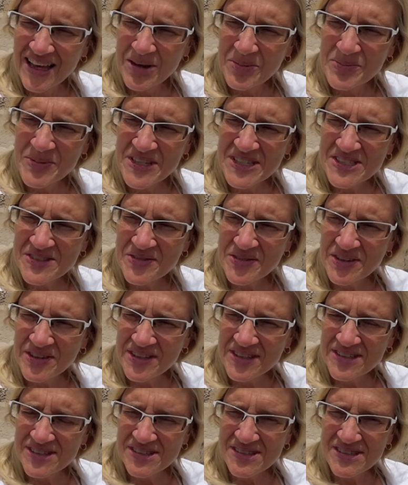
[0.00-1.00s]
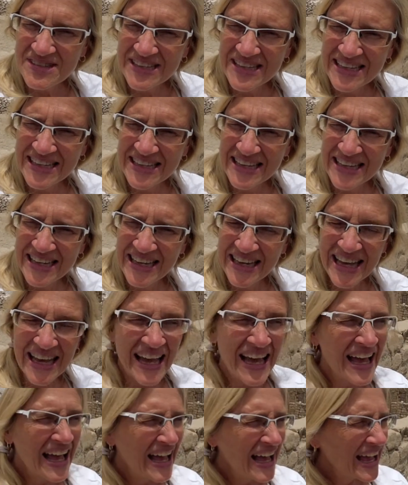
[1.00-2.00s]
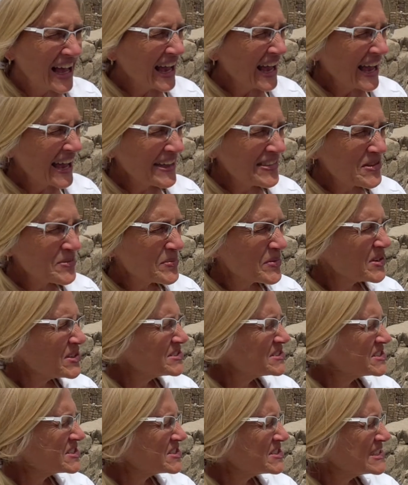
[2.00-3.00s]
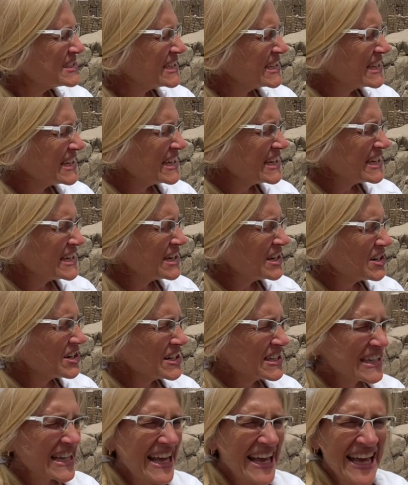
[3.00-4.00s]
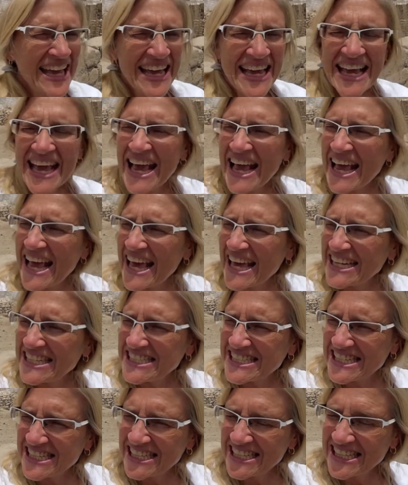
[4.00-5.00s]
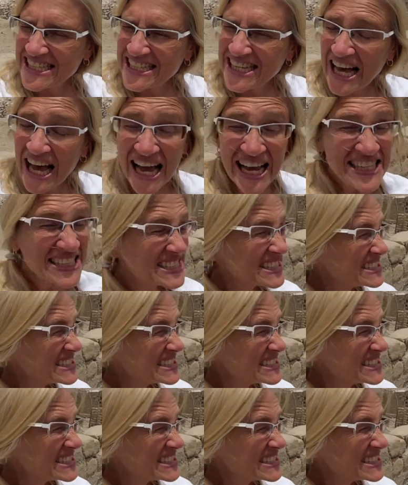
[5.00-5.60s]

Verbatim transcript: a peacefulness. And the birds are singing here in Leh, and I